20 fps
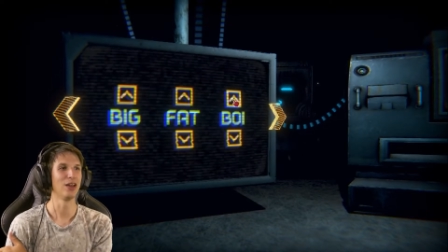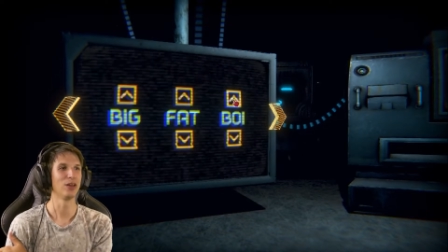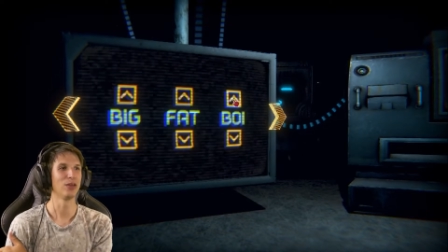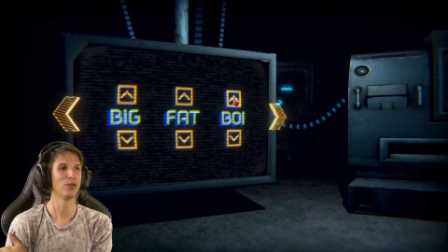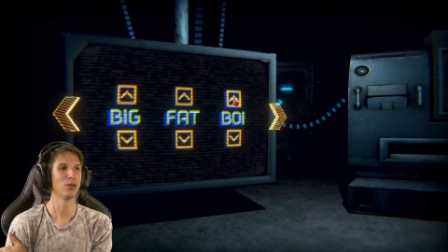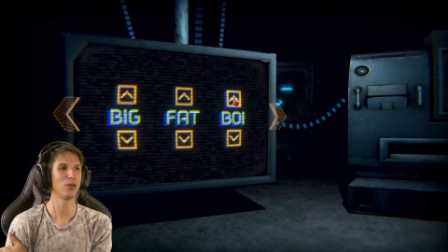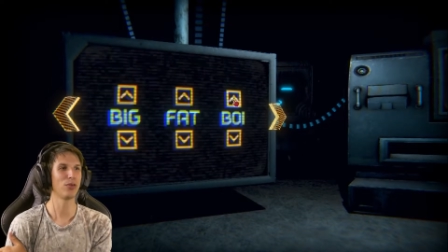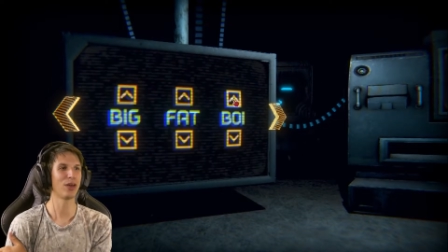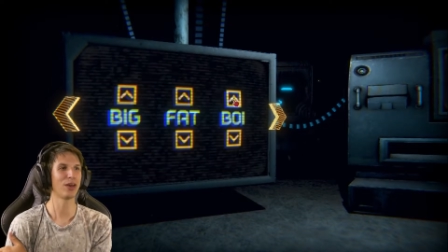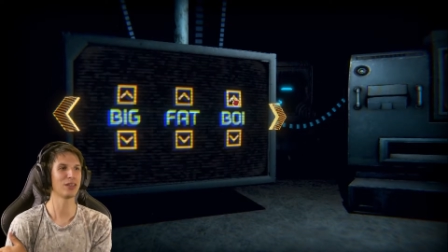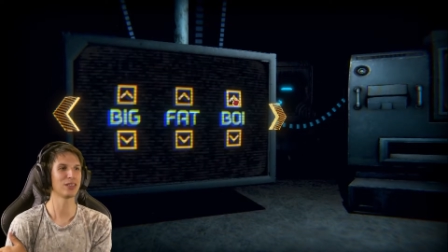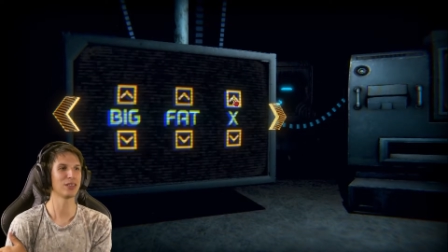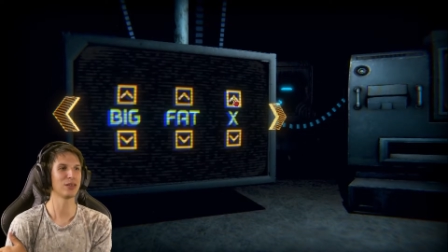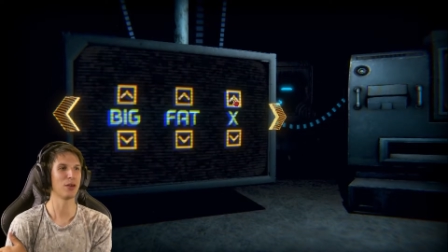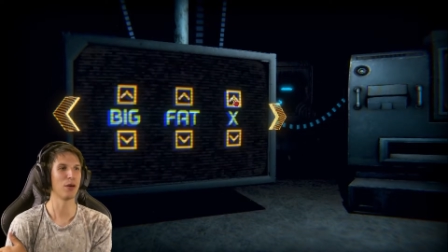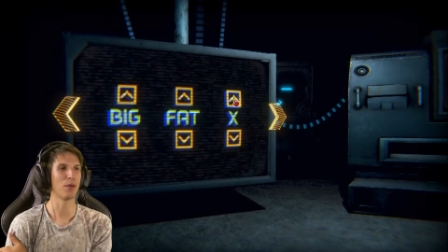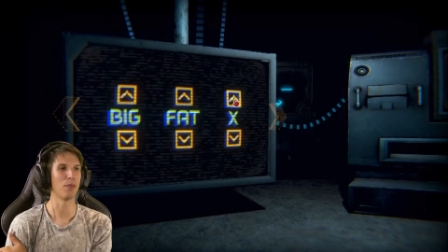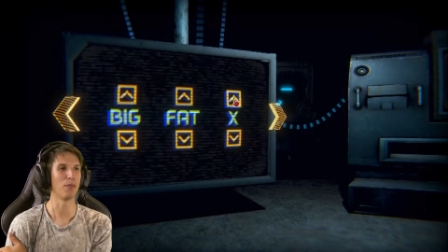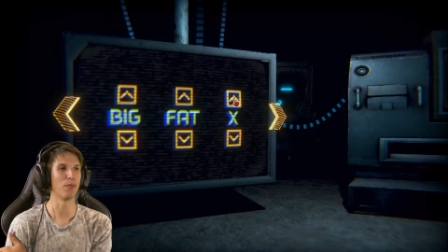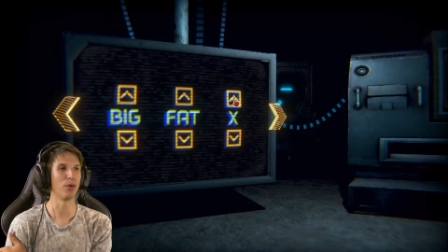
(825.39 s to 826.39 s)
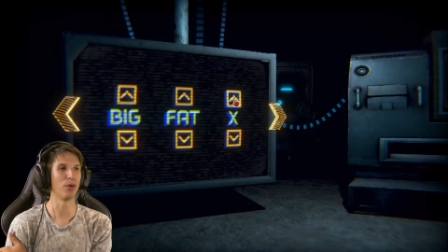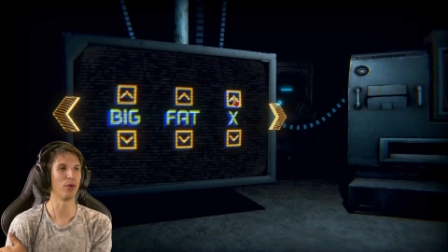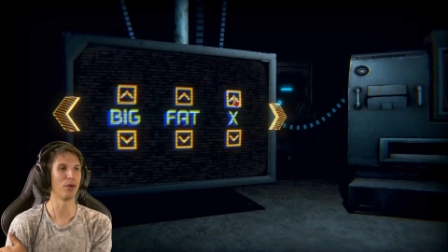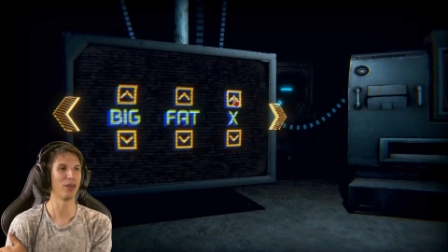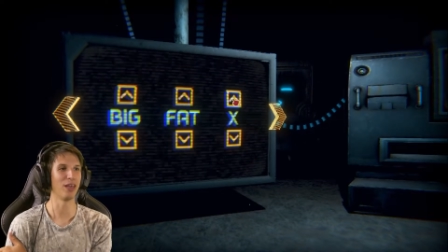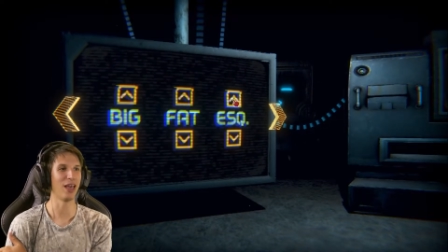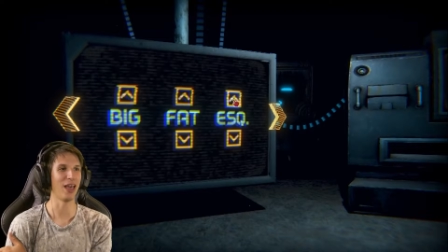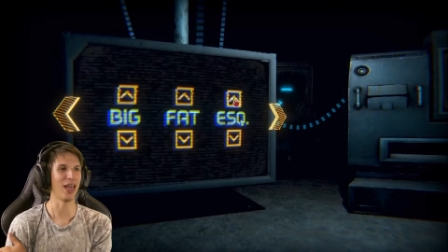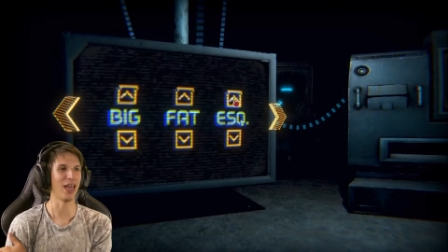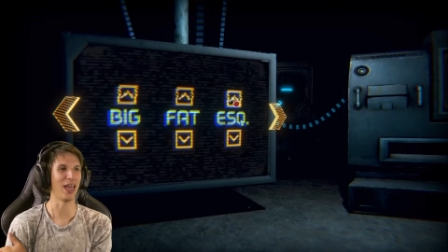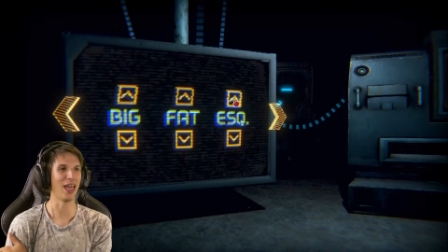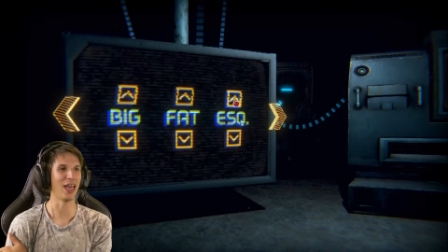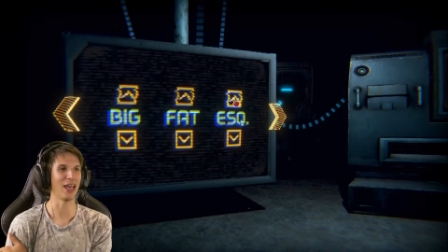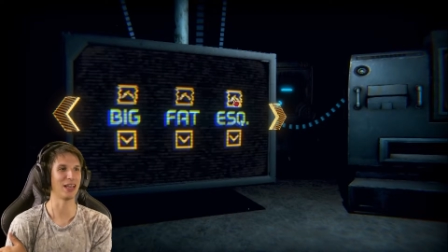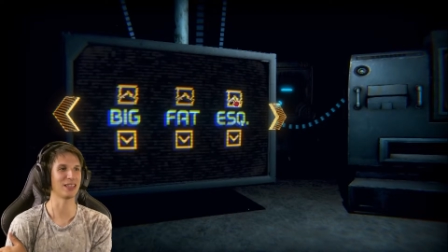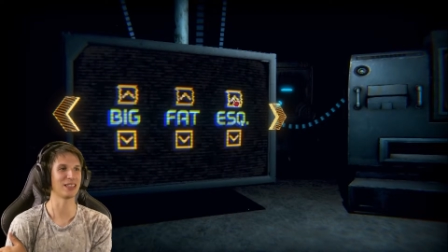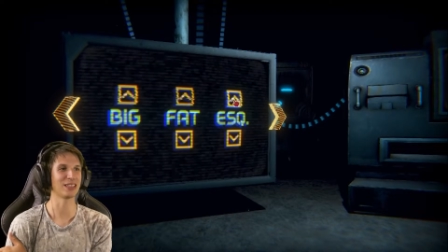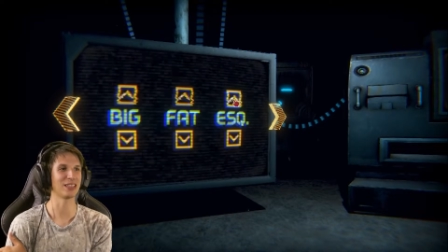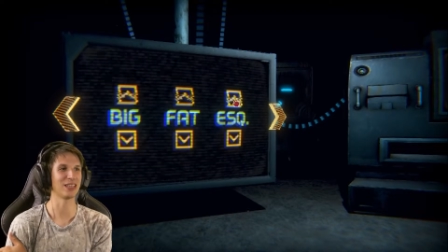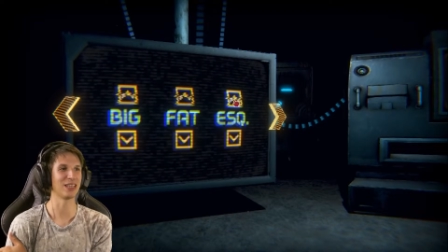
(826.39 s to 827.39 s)
2000, boy,
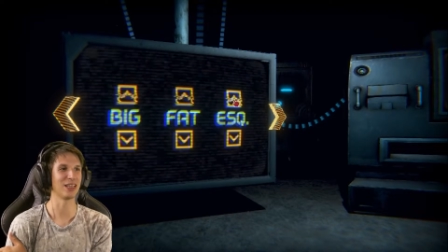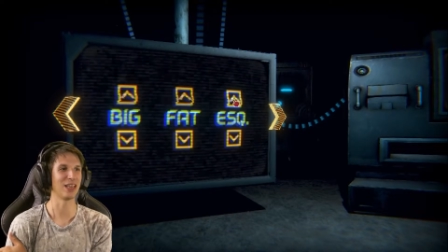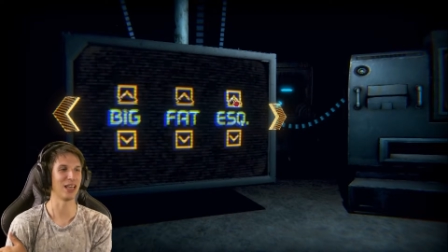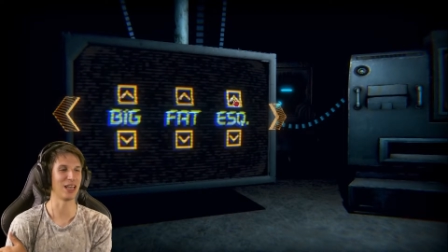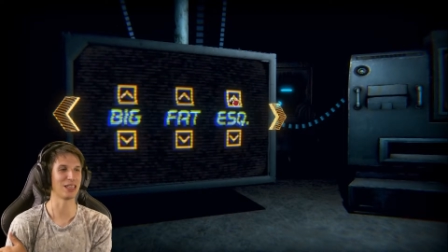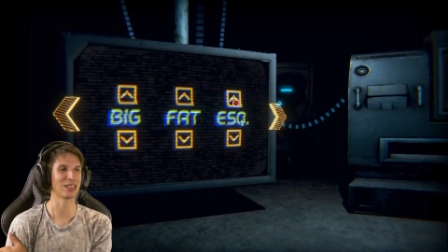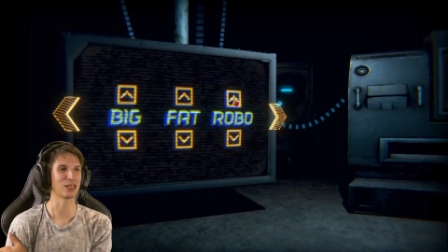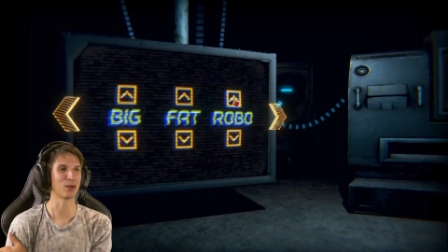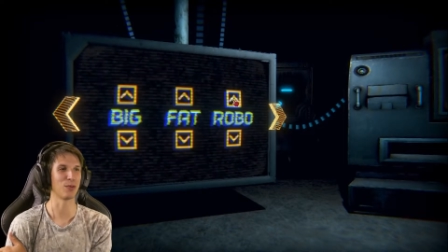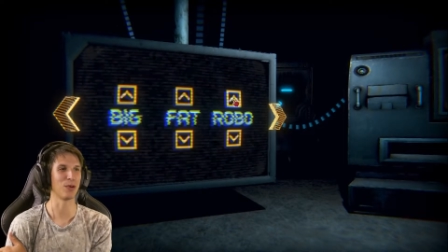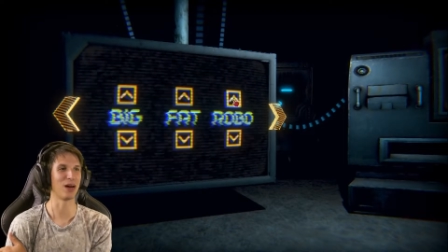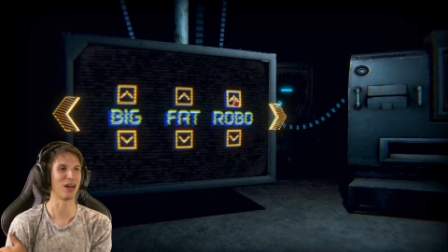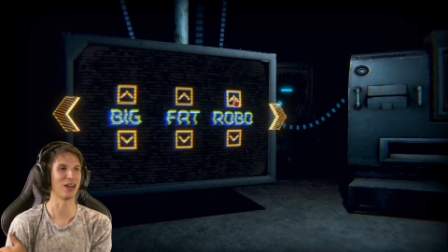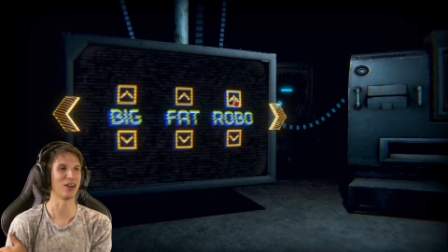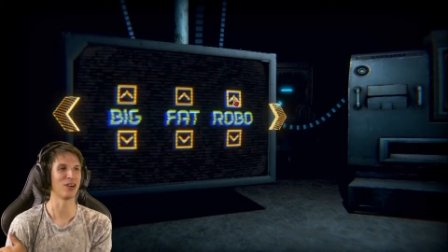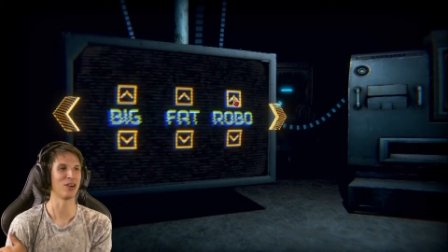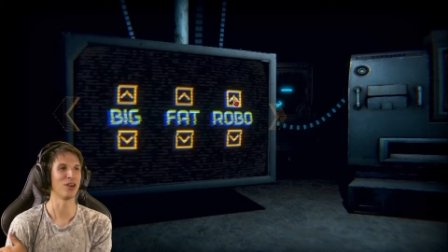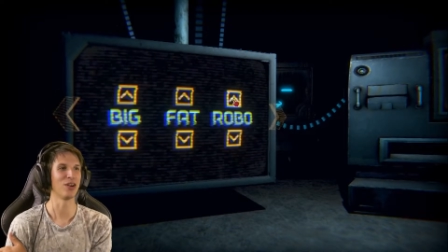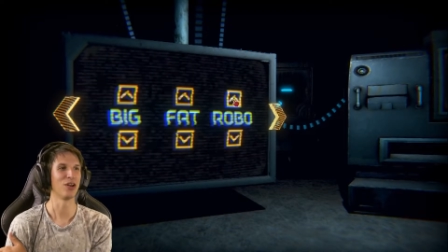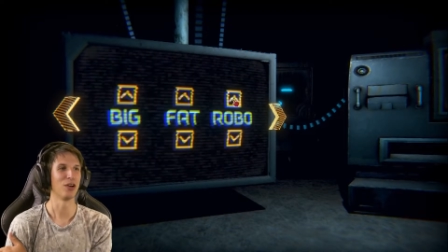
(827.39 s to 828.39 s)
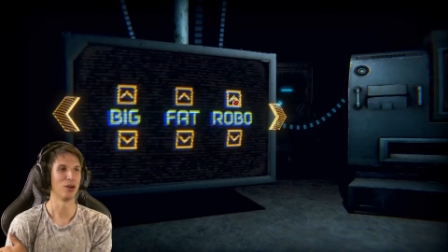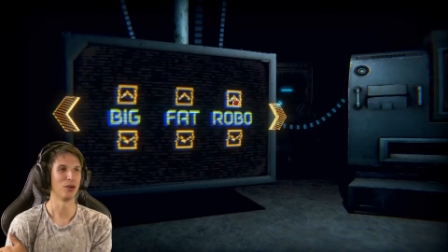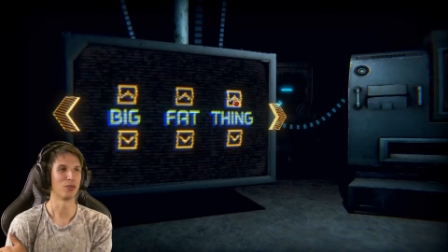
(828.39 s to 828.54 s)
X, esquire,